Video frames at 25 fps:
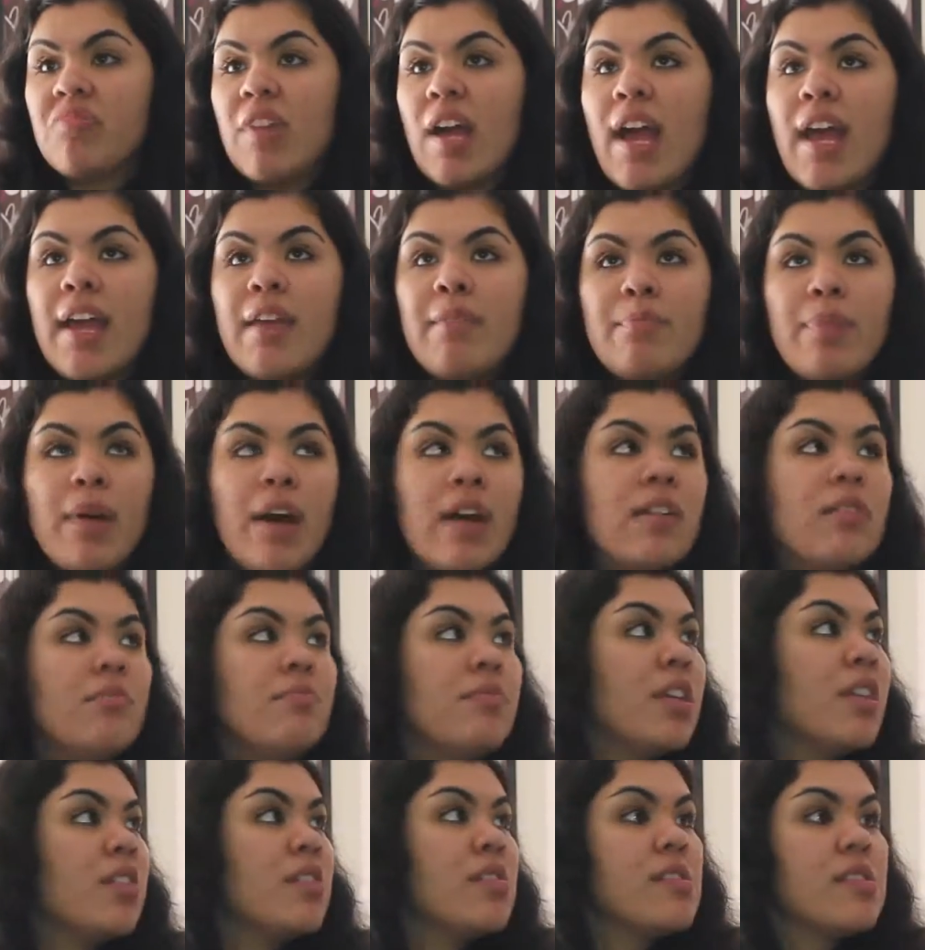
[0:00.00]
I bought
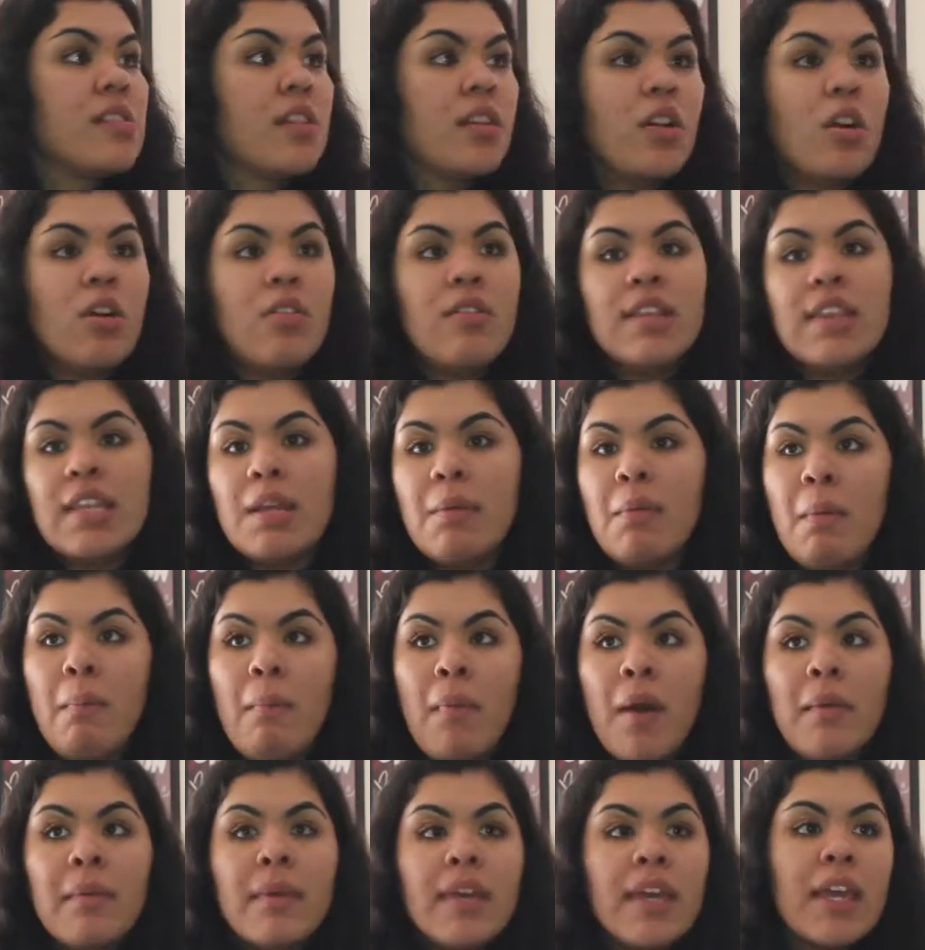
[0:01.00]
them years ago, and then my
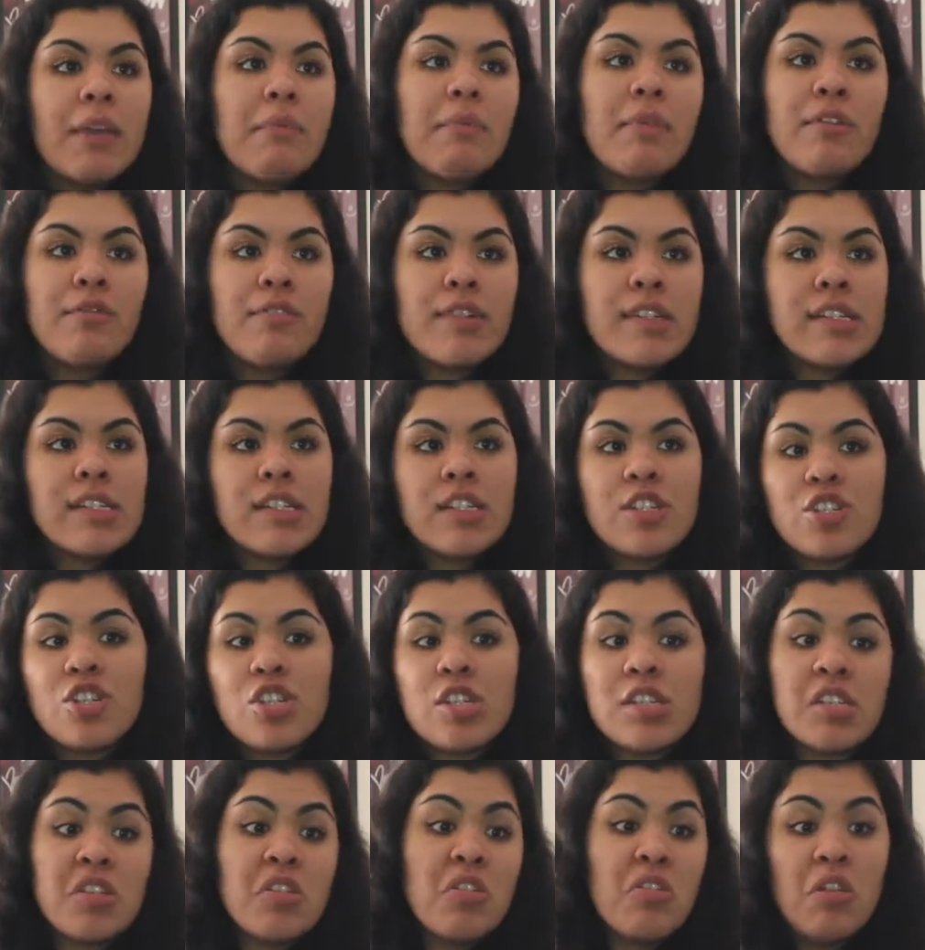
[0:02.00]
mom came in recently and
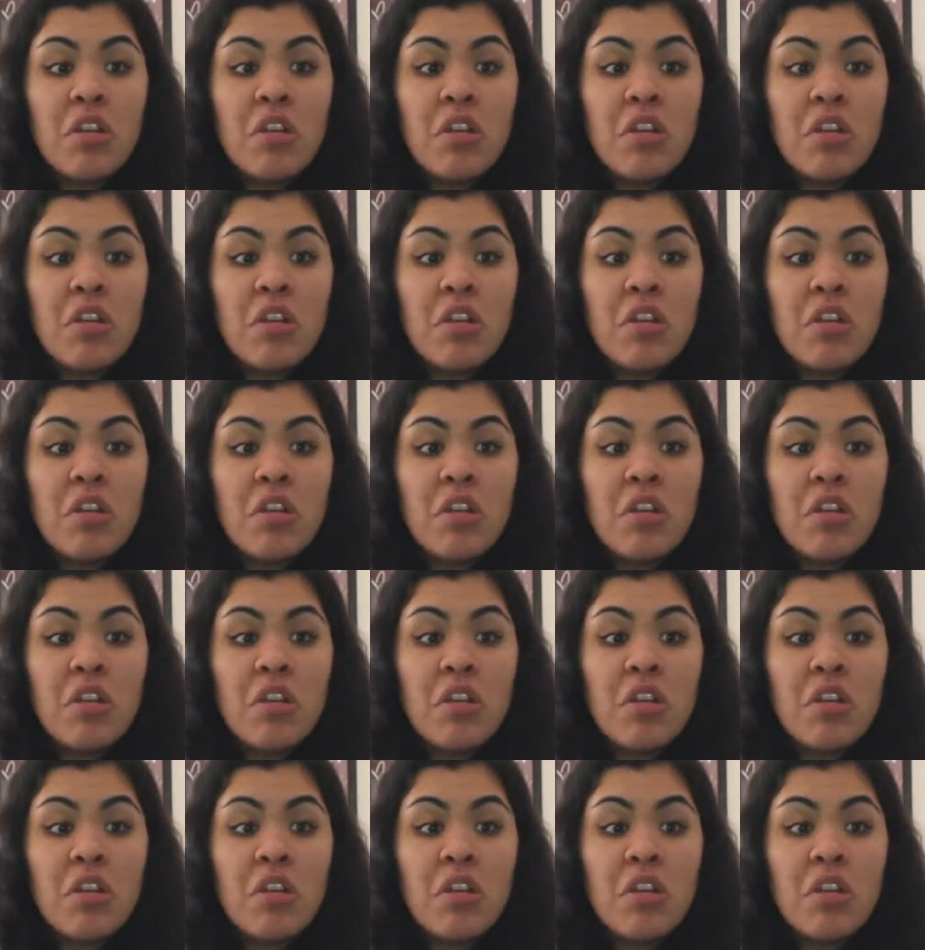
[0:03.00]
she said,